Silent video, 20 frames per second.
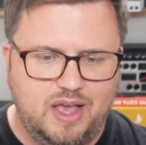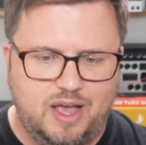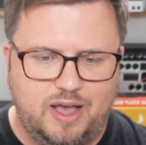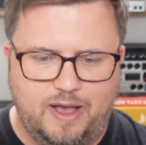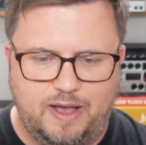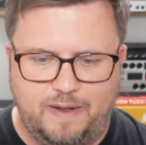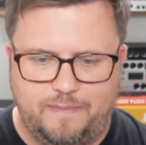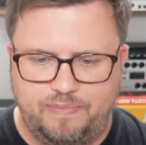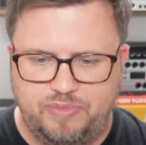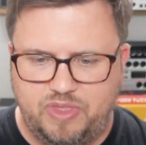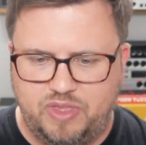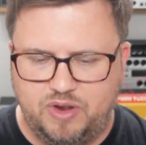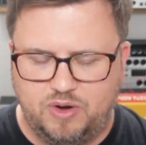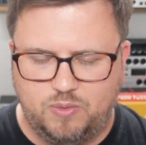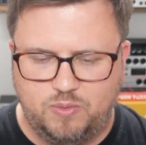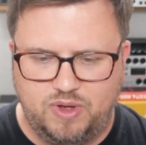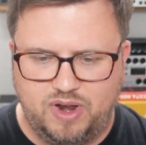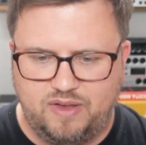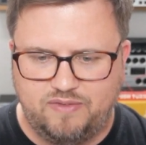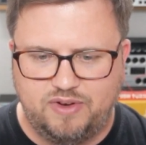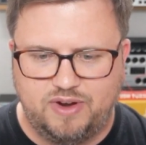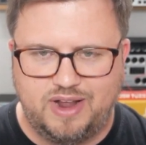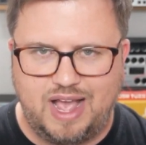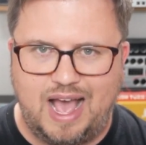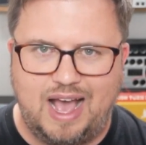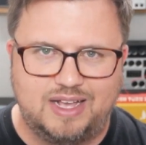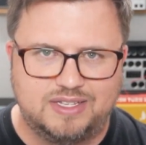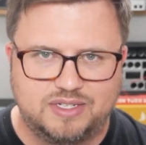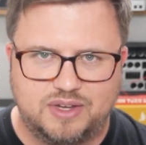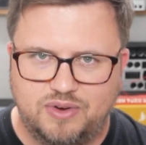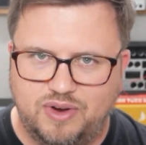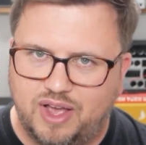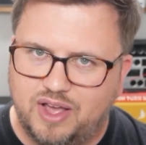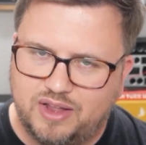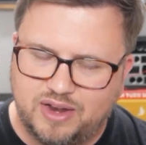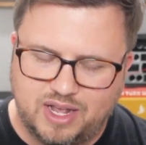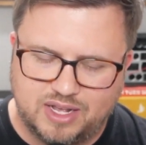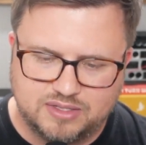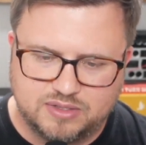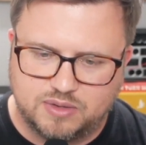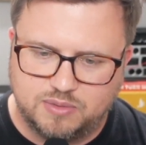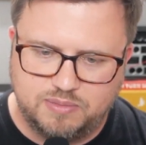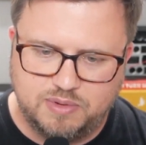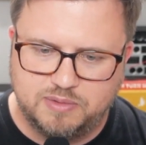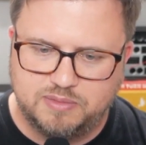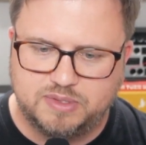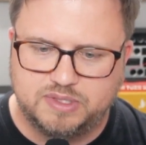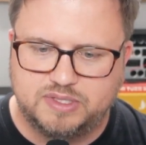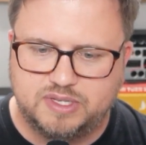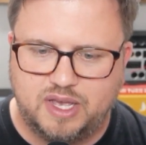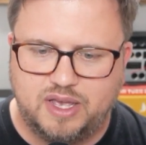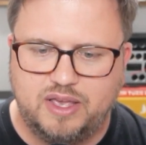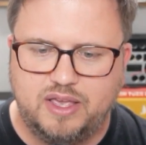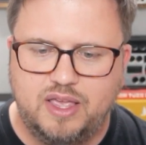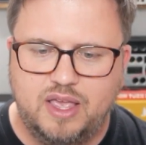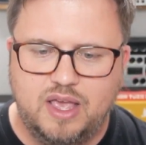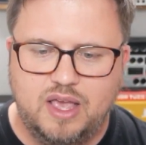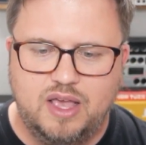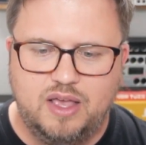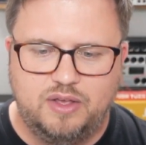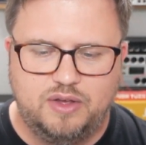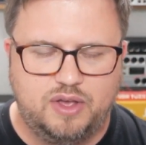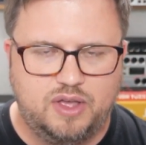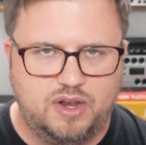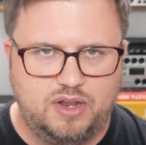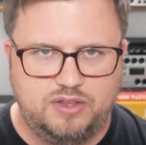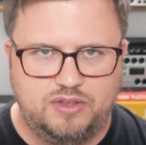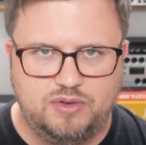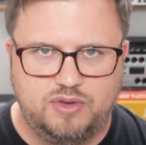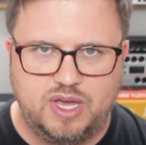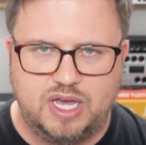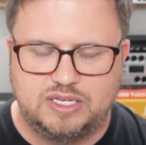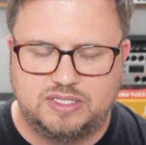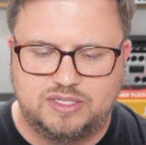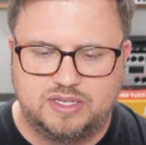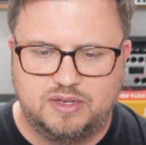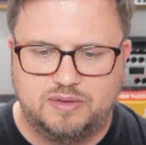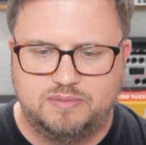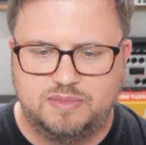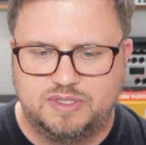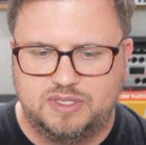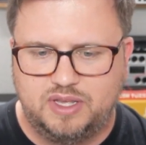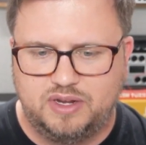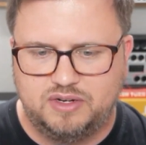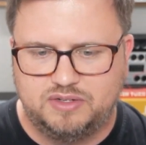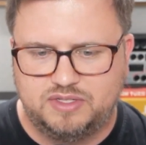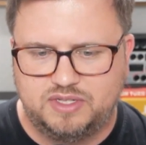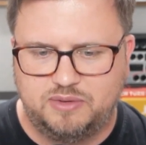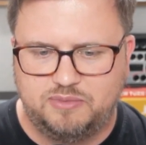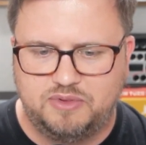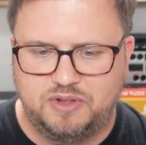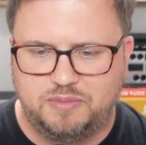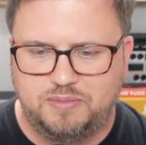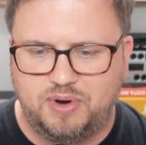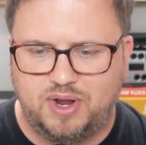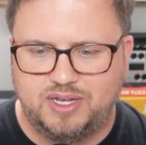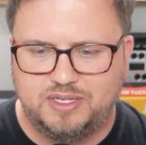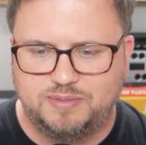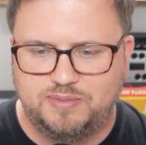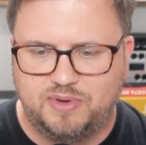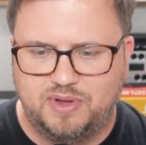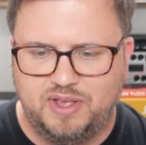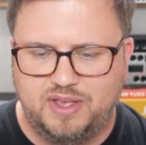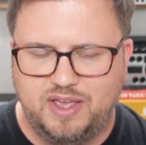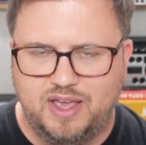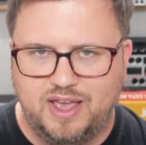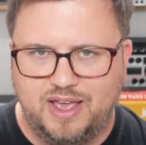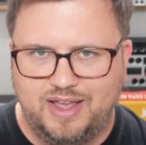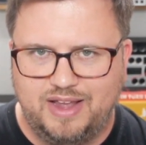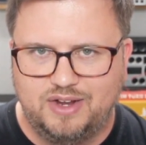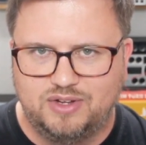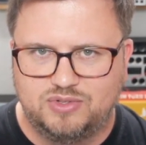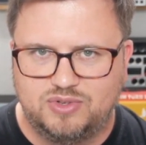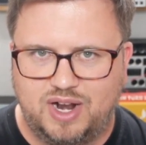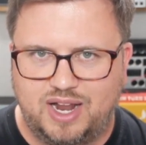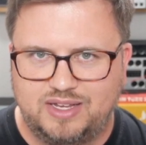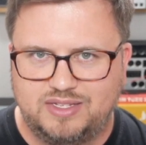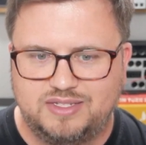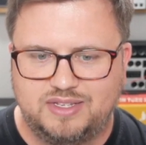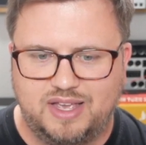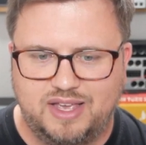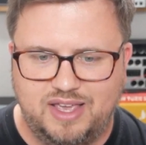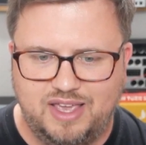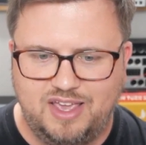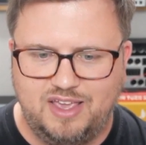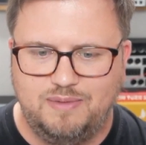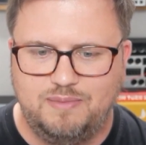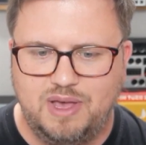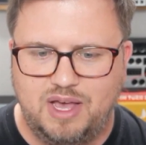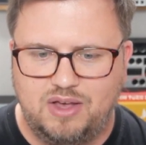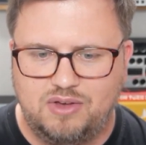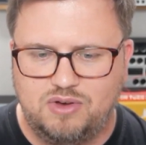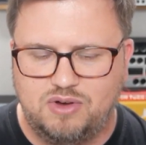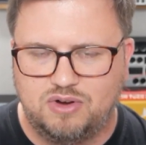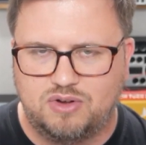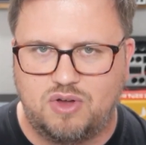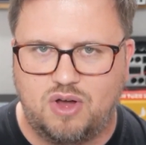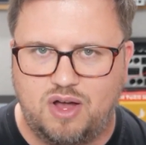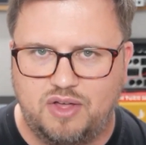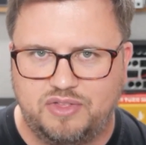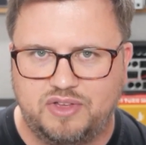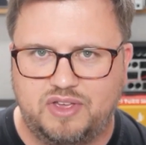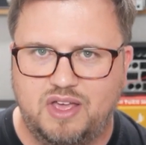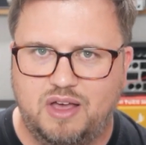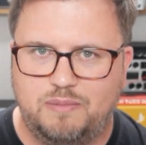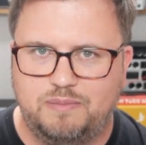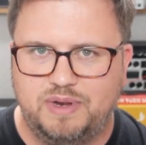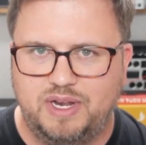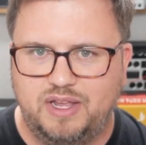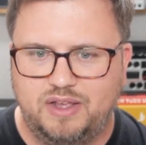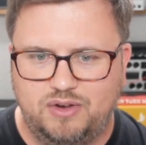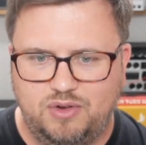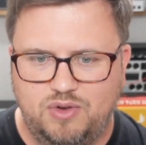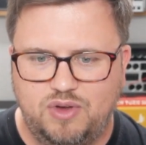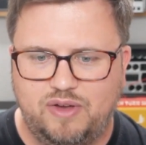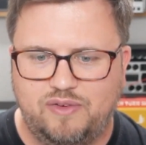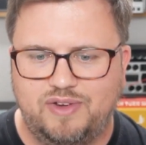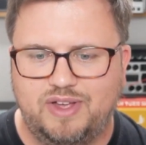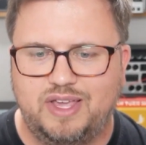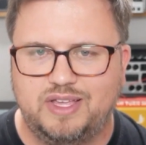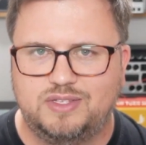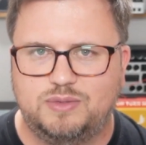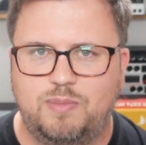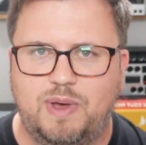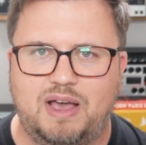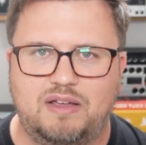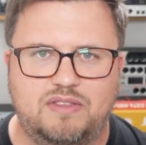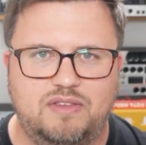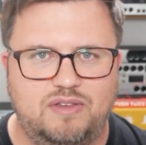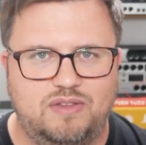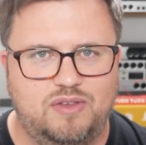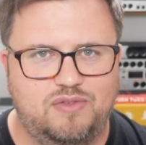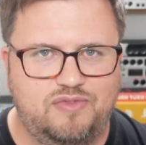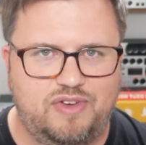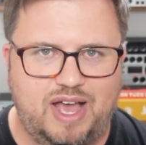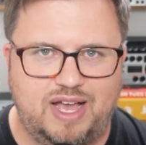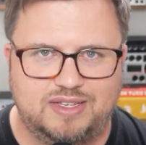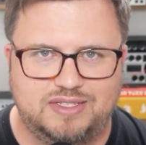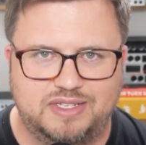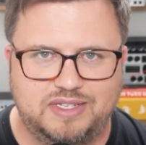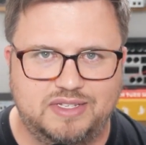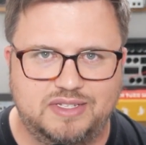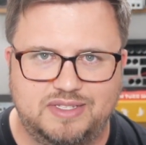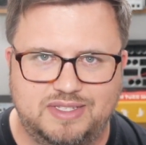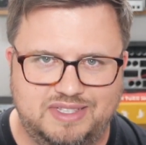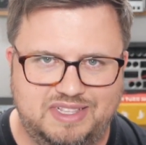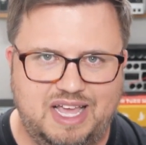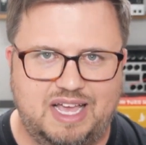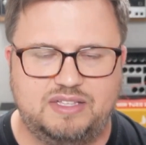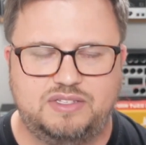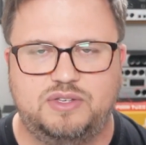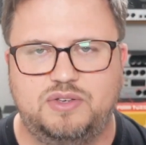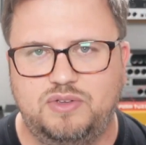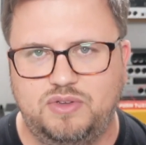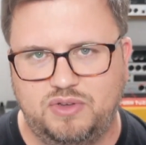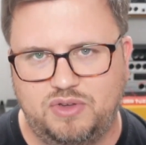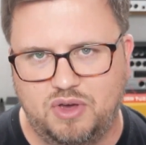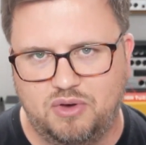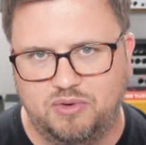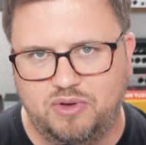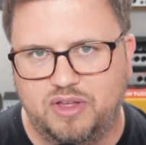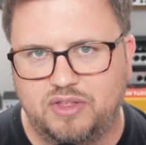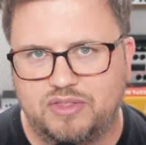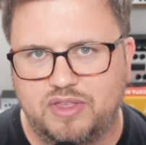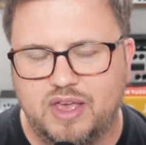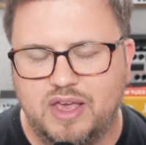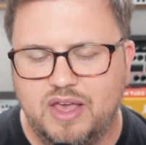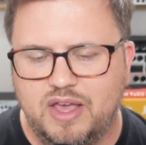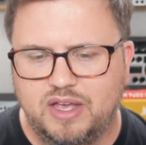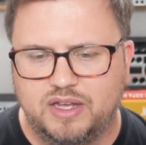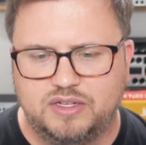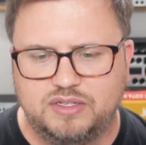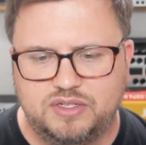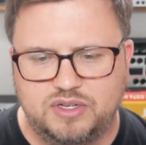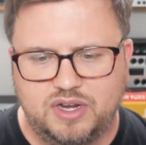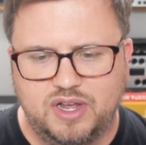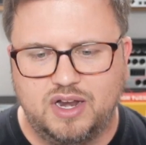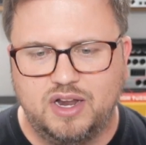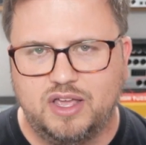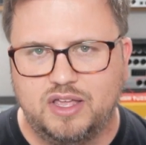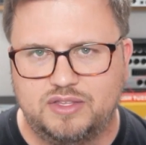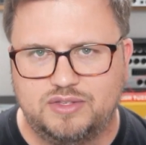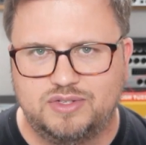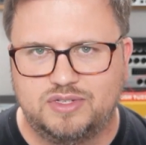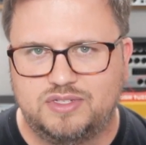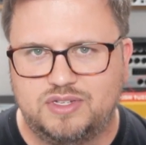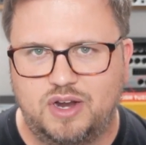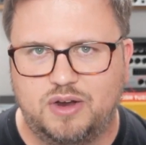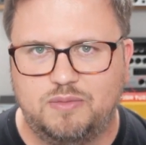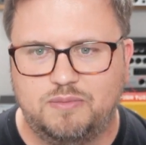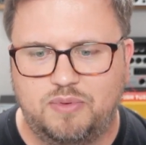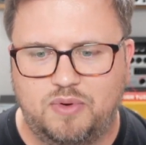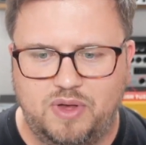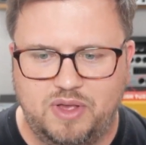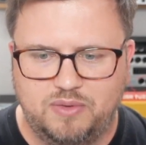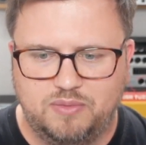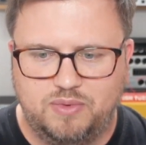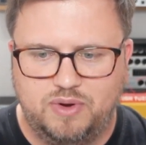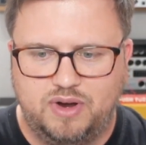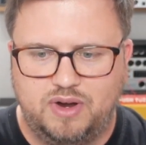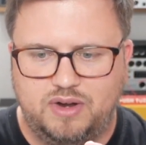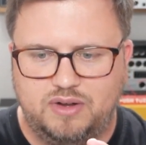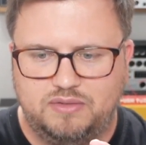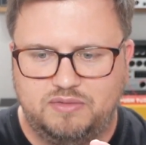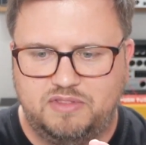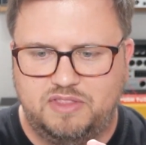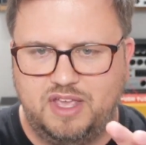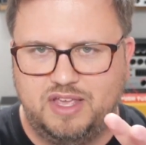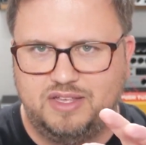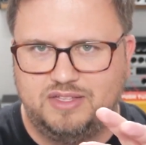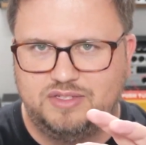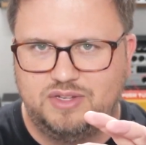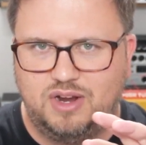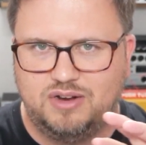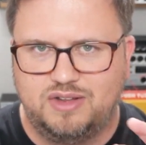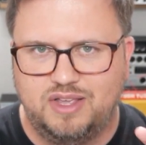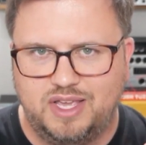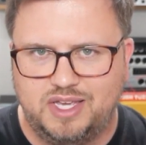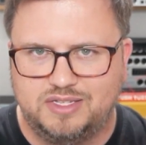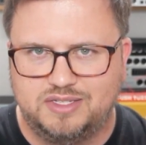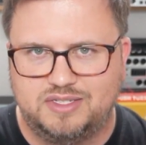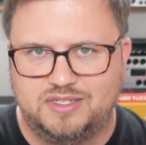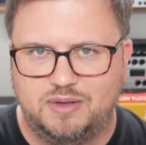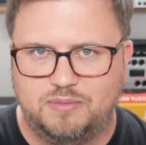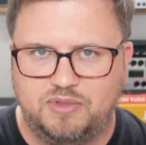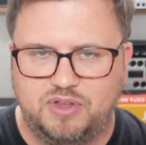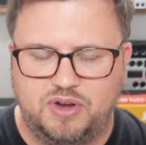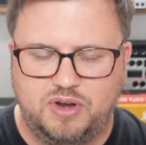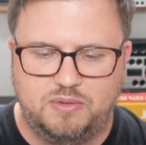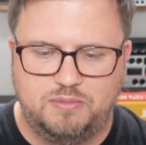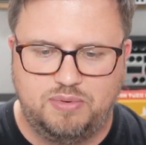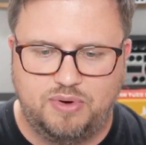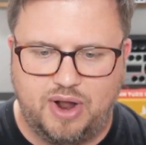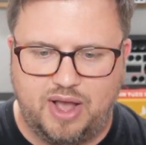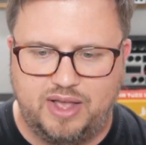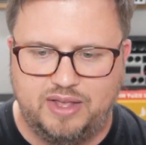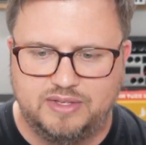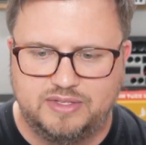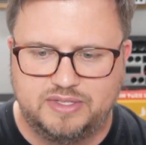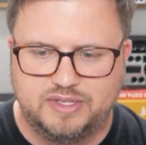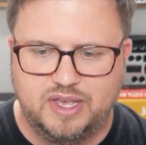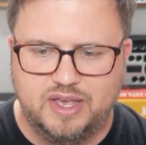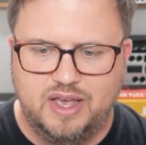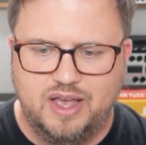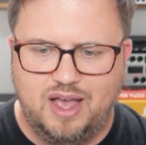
um you know whatever ask around ask what people say you're going to do customs they're similar price point here's what i say email or call the company and whoever gets back to you the fastest that's who you go with because you're going to get to a certain point where they start to get similar in price